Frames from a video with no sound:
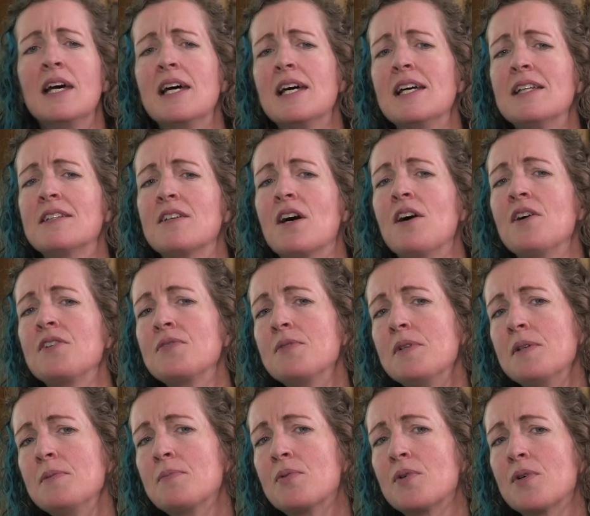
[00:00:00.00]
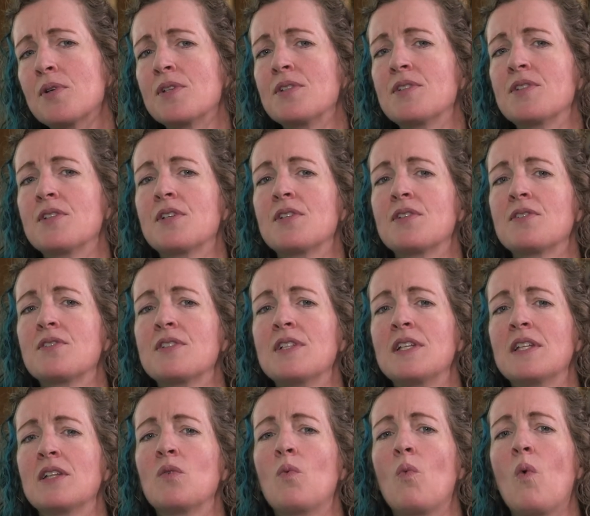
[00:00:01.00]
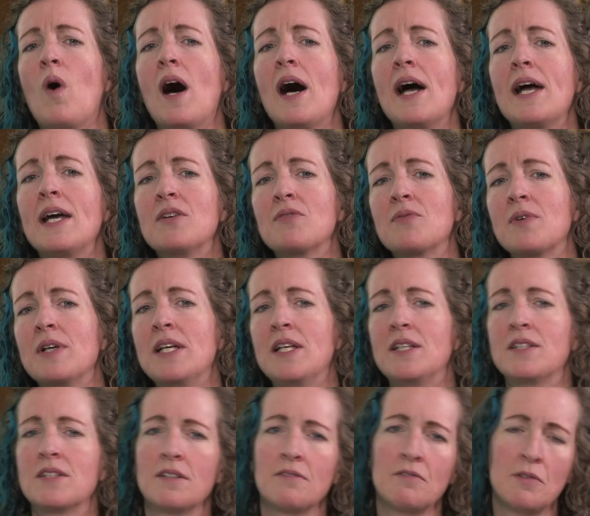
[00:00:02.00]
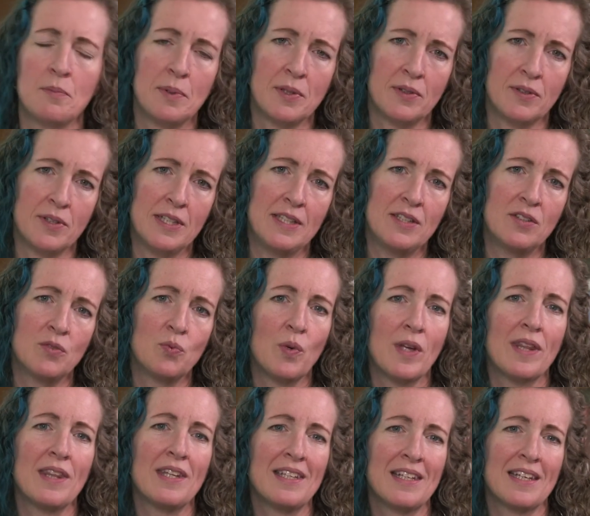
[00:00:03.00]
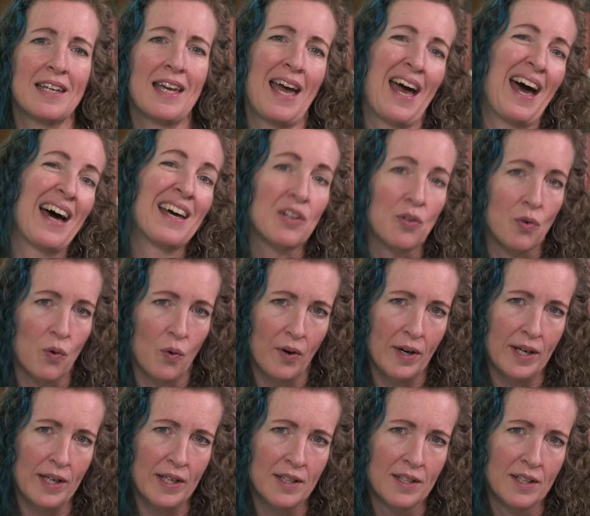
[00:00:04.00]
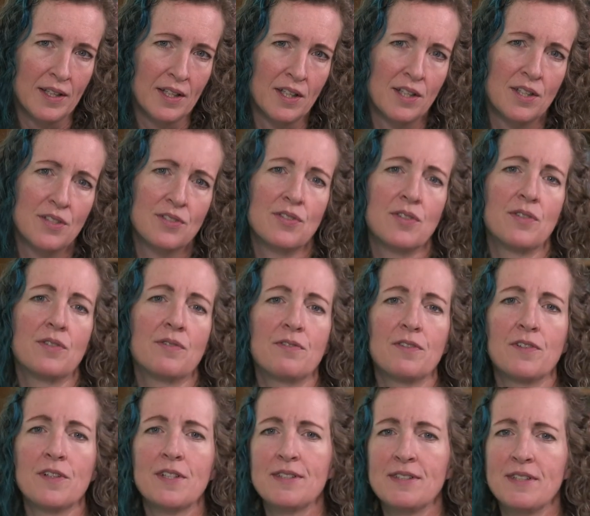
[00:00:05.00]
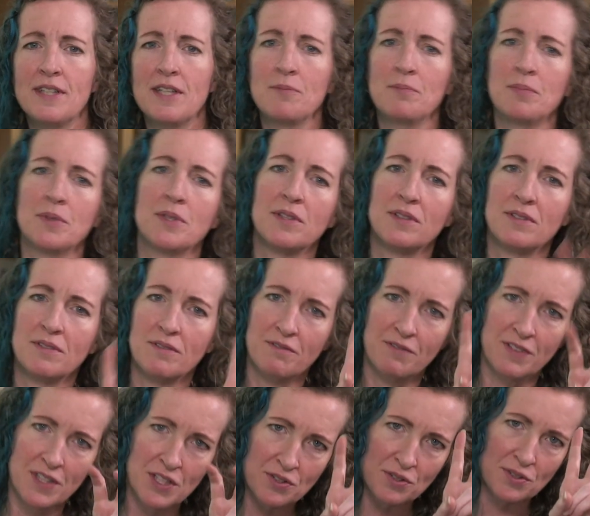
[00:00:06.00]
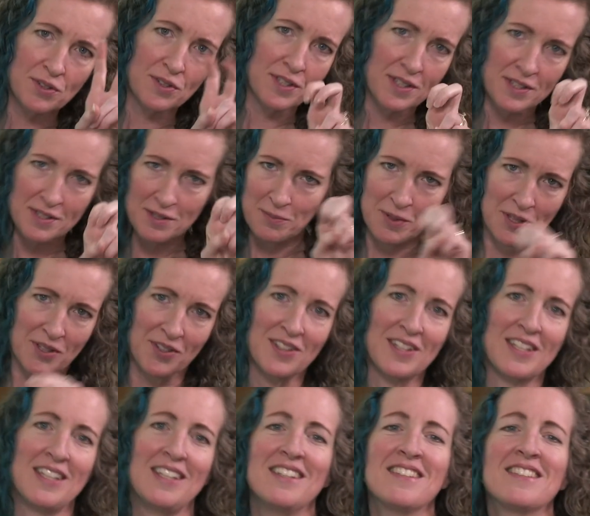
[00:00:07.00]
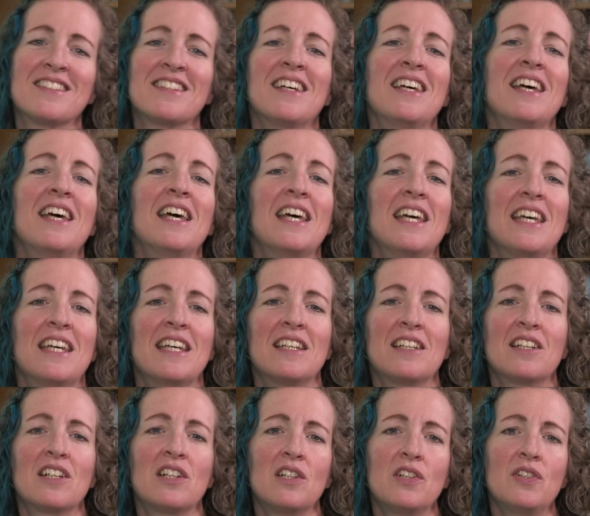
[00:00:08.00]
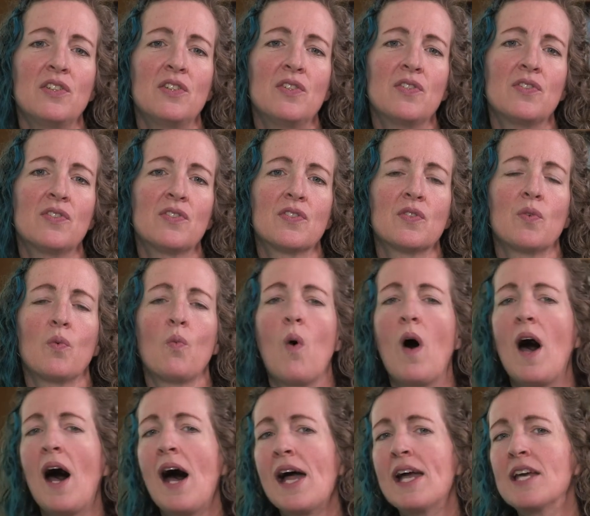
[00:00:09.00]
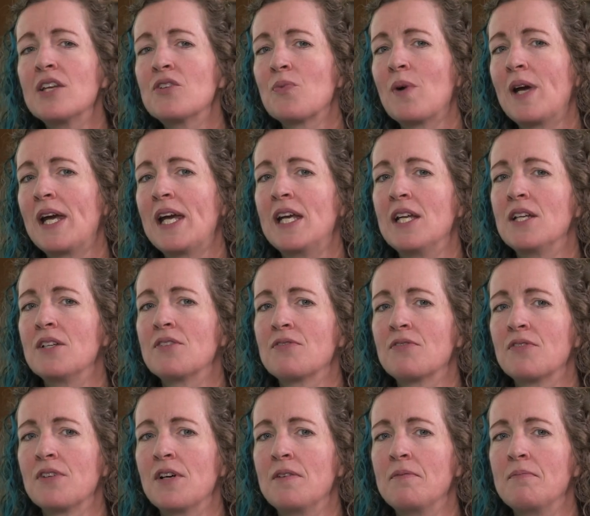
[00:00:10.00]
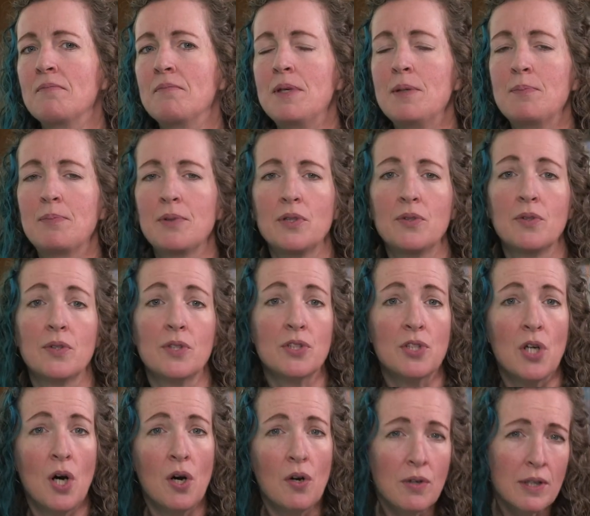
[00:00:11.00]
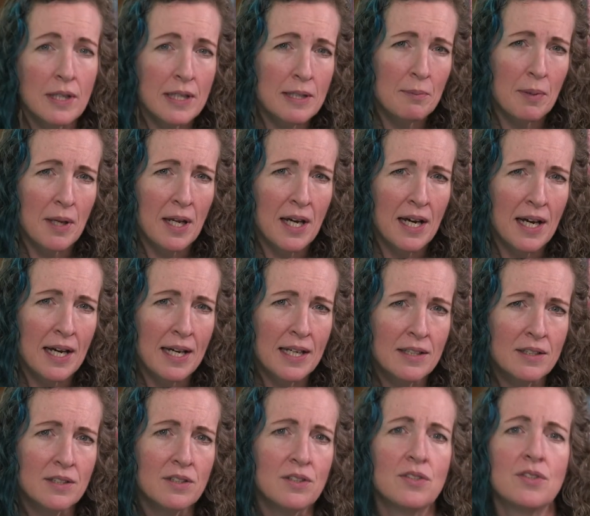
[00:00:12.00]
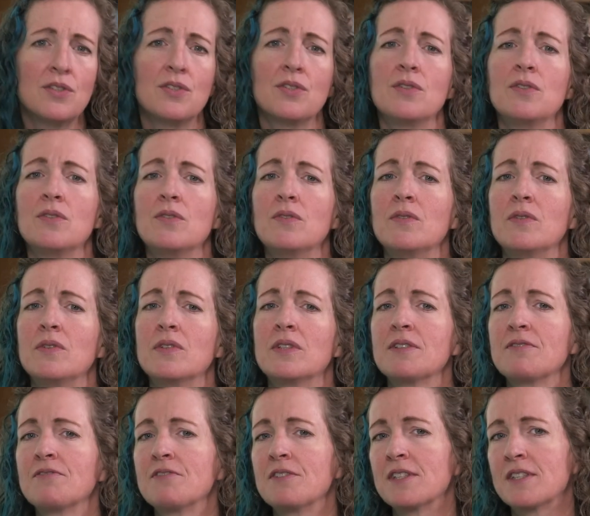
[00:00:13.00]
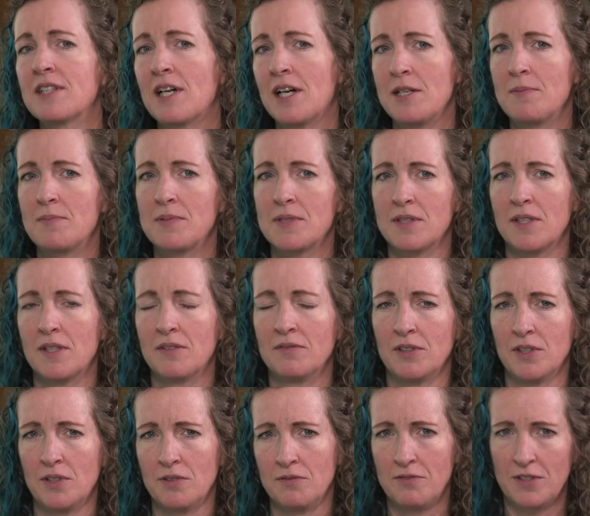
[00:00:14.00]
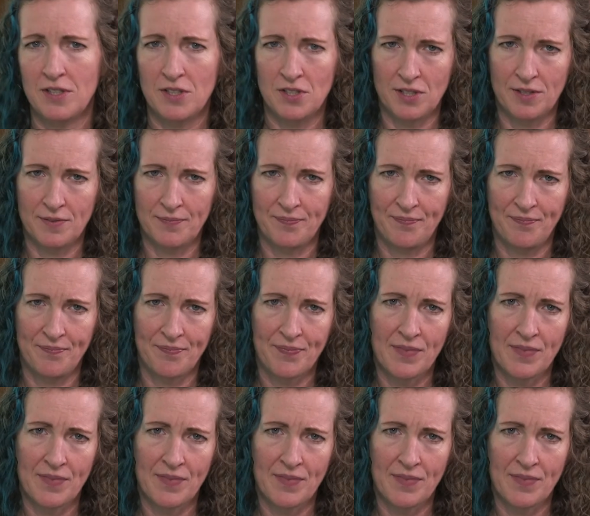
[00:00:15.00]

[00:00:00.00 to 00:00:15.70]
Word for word: It's also important to understand the wide range of abilities within a category. For example, visual disabilities includes the wide range from people who are totally blind to different types of low vision.